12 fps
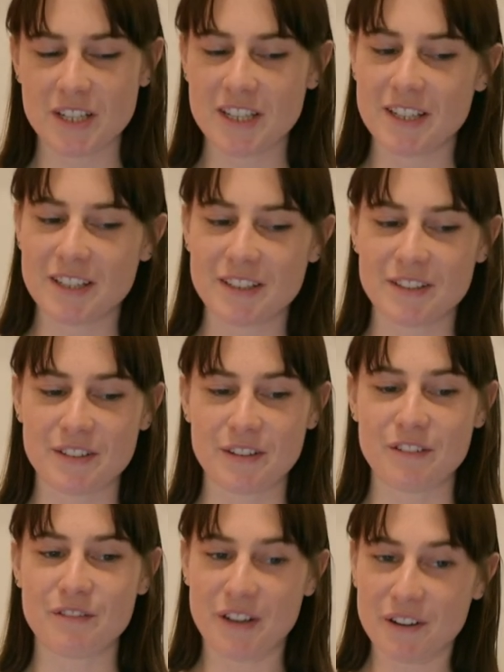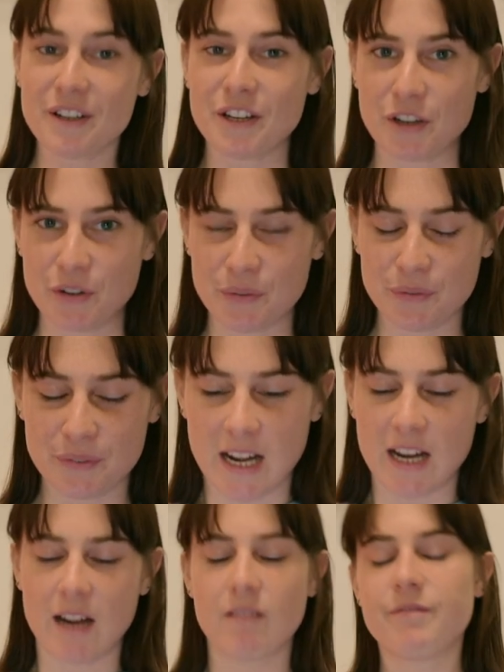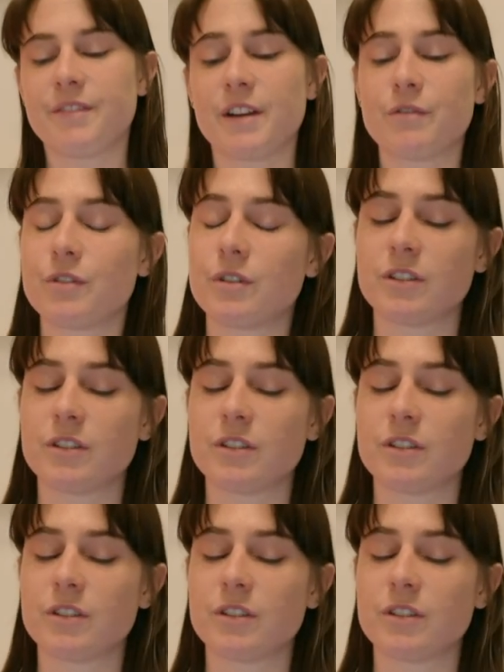is very new. I have never